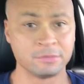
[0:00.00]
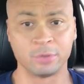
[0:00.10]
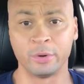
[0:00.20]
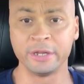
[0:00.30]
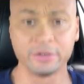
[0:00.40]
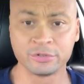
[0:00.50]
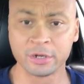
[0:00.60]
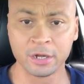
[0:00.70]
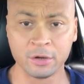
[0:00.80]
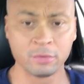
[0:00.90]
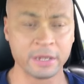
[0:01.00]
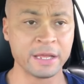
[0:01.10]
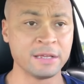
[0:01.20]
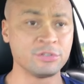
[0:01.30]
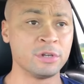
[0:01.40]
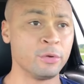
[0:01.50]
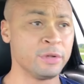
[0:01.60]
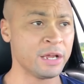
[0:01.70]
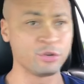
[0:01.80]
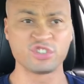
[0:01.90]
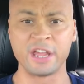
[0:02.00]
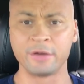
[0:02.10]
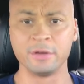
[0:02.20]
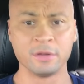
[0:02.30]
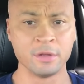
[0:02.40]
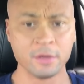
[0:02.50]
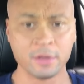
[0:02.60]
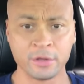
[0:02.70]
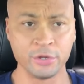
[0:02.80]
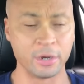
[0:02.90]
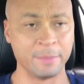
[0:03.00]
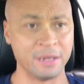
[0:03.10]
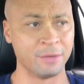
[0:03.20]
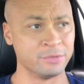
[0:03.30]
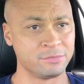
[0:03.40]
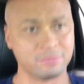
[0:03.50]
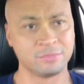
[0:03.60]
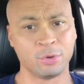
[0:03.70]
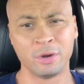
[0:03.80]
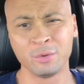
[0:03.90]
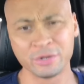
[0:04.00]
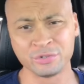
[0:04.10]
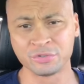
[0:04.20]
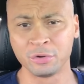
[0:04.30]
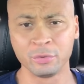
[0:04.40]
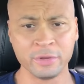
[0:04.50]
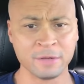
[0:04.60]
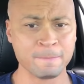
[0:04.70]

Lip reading: 20 years ago, I guess, yeah, you're scared. I was 21 years old.